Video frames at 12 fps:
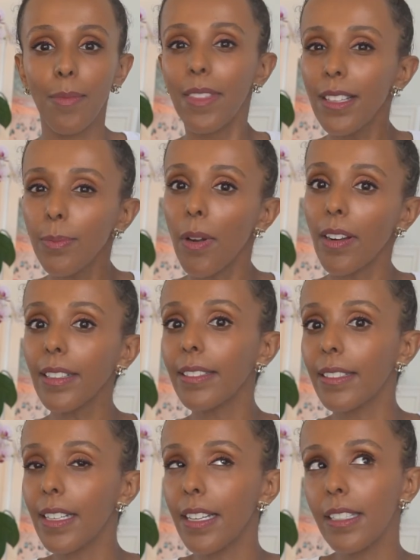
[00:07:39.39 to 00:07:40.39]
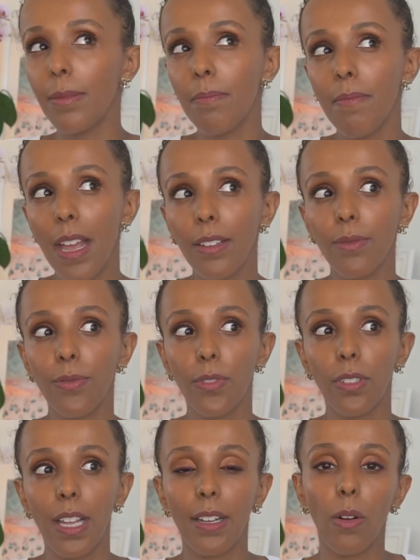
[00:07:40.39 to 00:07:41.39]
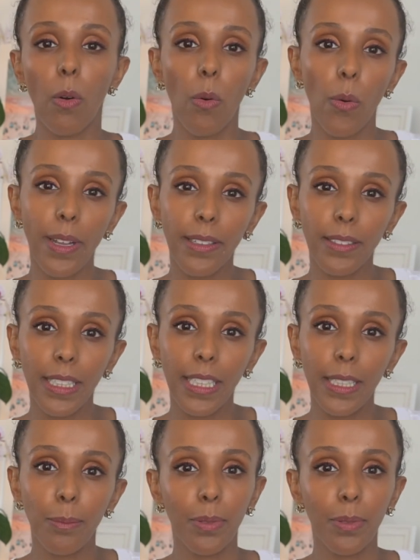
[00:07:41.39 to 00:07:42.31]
This product is meant for like oily,